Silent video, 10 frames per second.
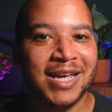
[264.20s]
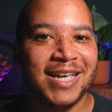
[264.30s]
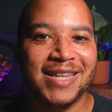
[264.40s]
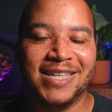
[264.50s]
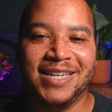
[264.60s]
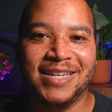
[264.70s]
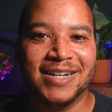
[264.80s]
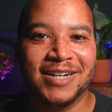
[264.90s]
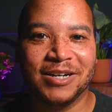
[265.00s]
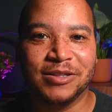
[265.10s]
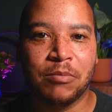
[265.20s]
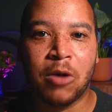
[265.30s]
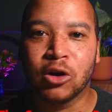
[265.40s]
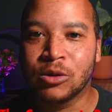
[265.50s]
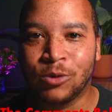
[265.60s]
the uh, the
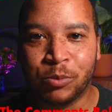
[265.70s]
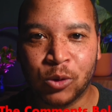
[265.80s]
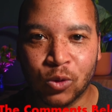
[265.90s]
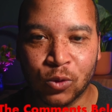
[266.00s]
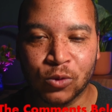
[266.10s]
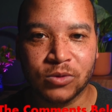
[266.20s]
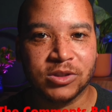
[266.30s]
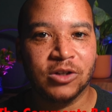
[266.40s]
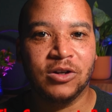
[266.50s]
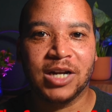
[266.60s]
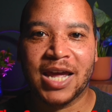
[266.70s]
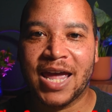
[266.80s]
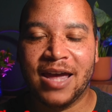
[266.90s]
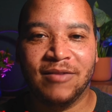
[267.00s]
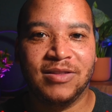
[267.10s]
multiple pools, you're going to
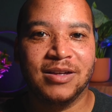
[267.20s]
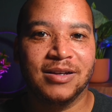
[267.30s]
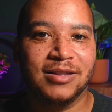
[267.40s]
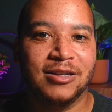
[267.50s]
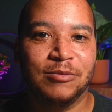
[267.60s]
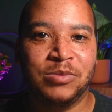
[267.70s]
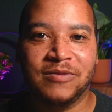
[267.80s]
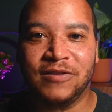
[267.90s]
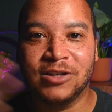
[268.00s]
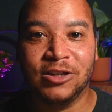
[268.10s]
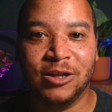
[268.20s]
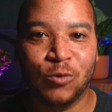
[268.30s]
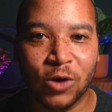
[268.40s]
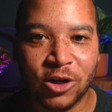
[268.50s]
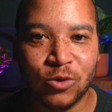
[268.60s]
have the the pavilion
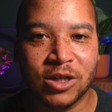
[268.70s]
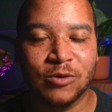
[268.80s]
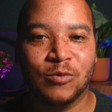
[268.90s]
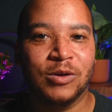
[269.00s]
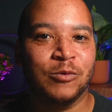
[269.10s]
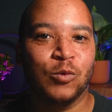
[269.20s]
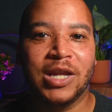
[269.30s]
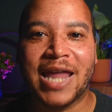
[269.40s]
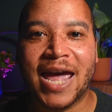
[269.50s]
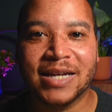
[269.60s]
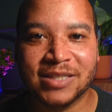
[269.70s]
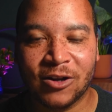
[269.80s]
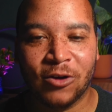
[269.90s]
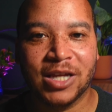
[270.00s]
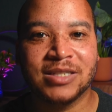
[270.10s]
where you can relax and
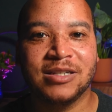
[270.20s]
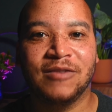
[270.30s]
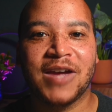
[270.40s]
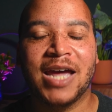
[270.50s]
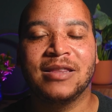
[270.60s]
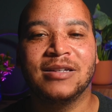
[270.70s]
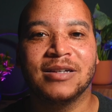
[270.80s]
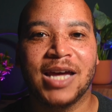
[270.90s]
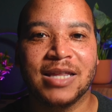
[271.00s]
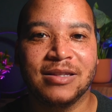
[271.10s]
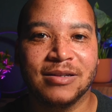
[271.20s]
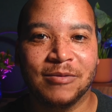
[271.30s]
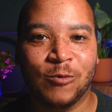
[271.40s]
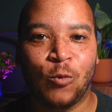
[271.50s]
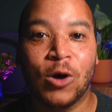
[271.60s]
all that stuff at the at the
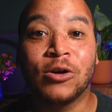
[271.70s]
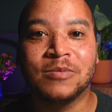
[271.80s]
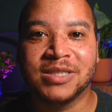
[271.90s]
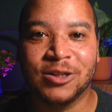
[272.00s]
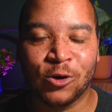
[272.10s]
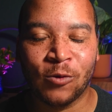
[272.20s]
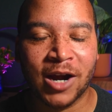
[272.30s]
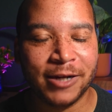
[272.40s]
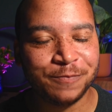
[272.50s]
welcome center, right?